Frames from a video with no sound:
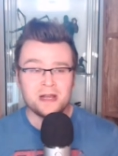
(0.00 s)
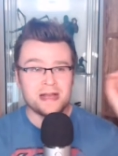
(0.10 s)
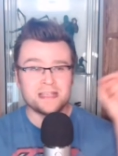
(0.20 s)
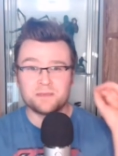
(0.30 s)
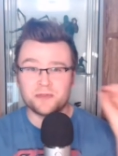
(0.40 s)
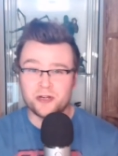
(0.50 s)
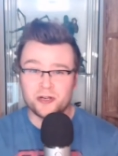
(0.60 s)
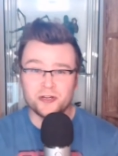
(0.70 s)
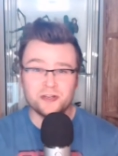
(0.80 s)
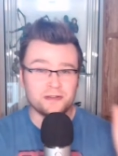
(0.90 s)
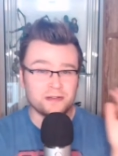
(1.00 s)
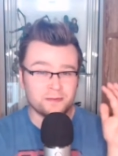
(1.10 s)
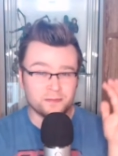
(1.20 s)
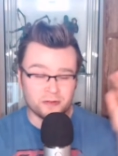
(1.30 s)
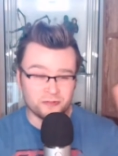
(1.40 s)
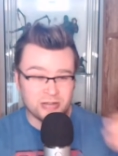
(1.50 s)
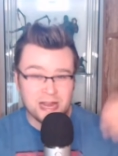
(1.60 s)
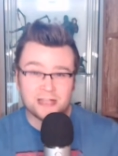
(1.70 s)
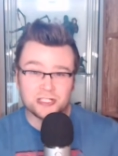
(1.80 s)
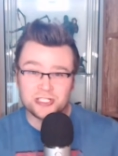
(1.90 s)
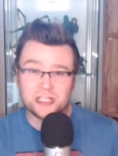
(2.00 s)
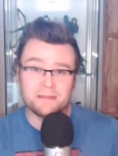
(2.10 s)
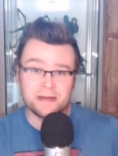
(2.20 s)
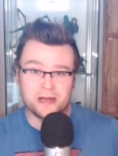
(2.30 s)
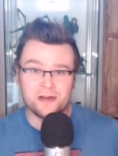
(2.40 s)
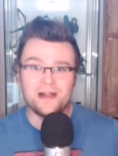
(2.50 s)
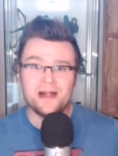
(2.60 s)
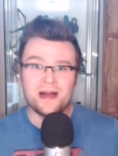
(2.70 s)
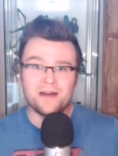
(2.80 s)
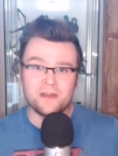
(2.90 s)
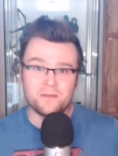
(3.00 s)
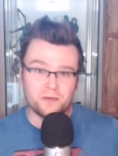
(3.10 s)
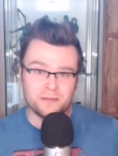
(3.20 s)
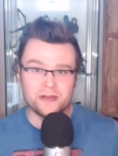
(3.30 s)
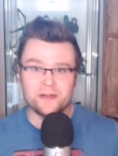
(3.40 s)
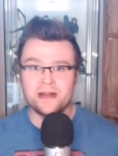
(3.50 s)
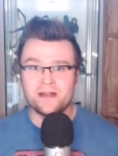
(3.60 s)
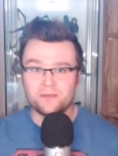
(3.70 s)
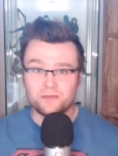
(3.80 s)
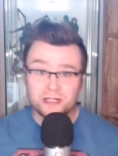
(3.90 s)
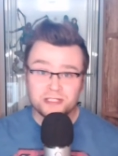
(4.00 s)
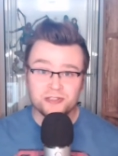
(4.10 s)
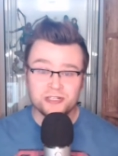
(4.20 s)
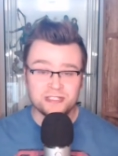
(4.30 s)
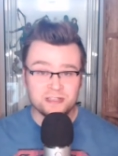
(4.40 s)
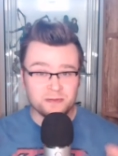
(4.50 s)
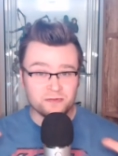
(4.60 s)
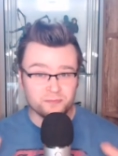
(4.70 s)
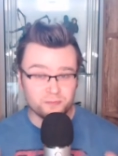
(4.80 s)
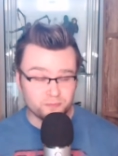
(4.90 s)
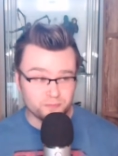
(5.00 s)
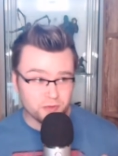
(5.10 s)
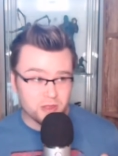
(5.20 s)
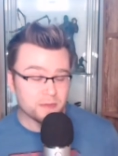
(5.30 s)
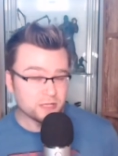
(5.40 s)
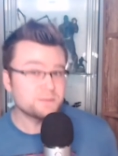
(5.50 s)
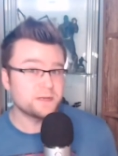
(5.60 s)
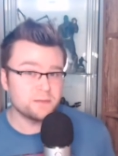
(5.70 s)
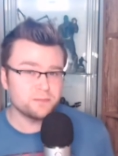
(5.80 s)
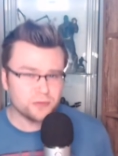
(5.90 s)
has more heart. The uh, reactions coming out of the premiere and out of the press screenings have been, for the most part,